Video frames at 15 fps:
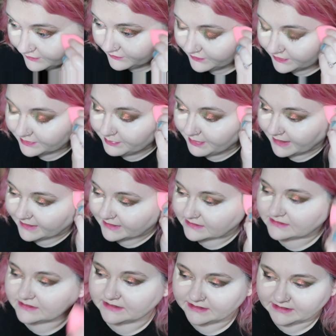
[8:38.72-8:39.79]
for a pack of
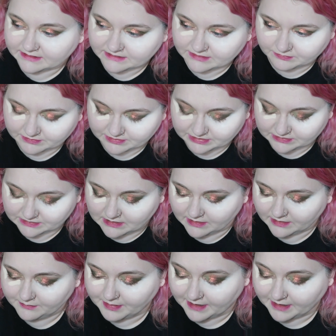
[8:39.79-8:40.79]
6, which is not a